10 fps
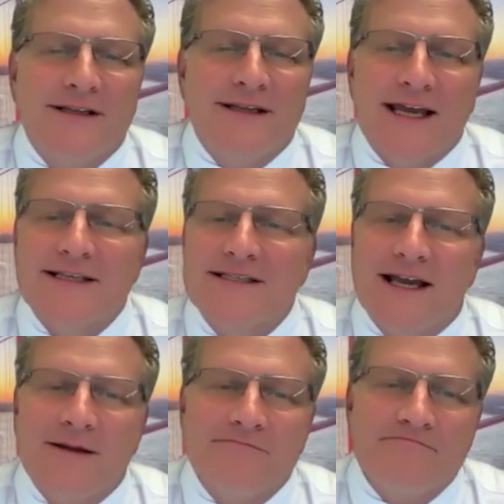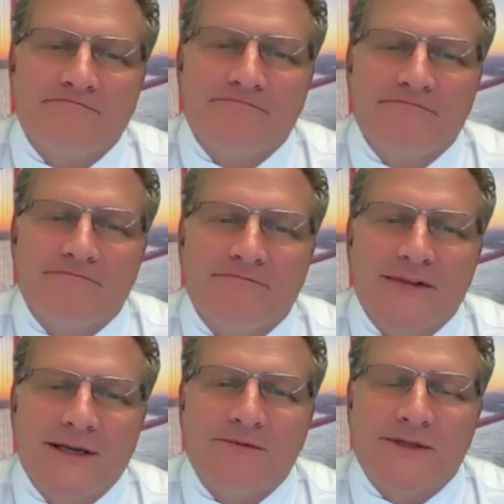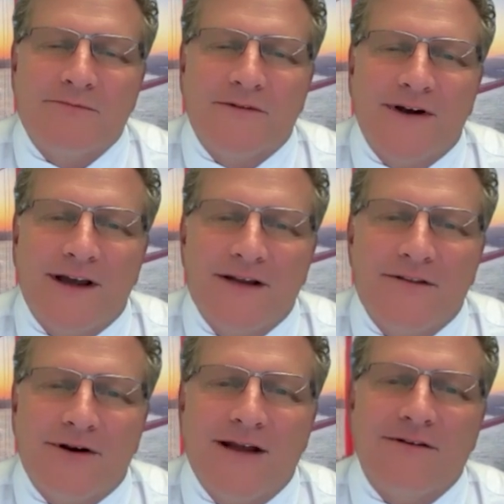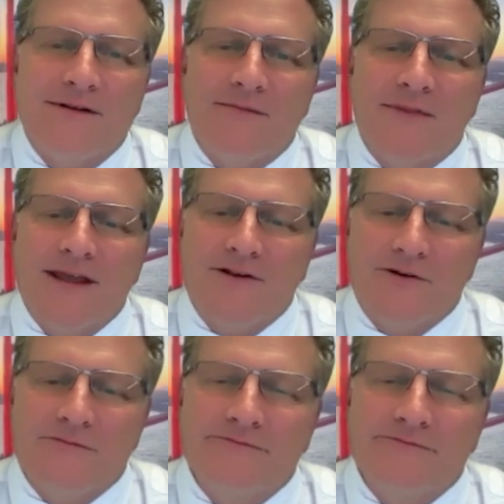next time, keep simplifying and thriving. Thank you.